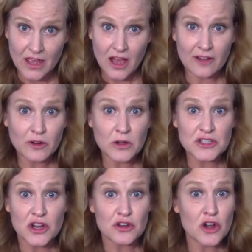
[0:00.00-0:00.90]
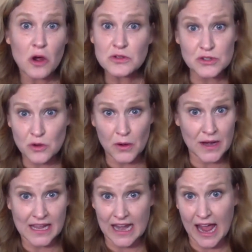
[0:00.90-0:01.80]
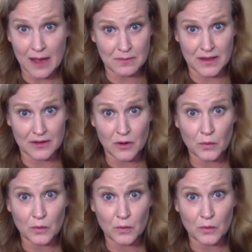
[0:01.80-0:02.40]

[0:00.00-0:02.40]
Of course, no story can happen